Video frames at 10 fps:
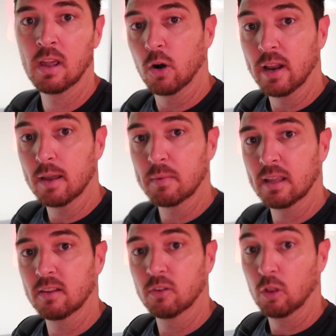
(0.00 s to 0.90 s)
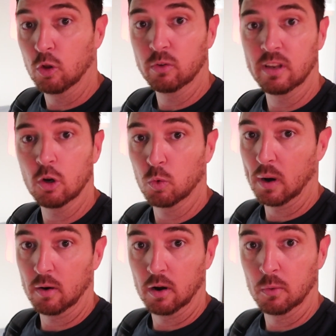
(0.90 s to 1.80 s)
Her name is Lucy
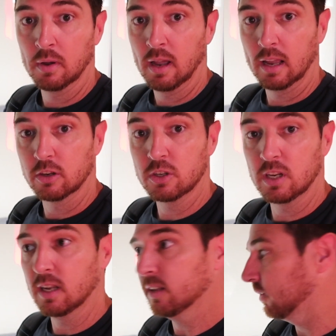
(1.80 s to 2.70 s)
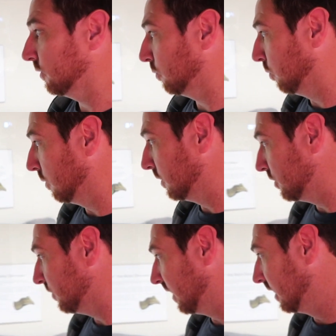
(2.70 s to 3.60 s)
Herrero, and she is, what
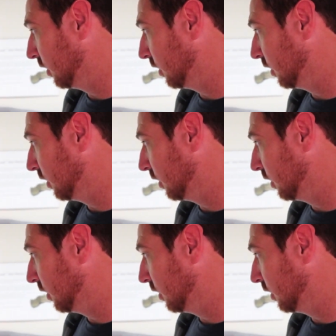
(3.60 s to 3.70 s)
would you say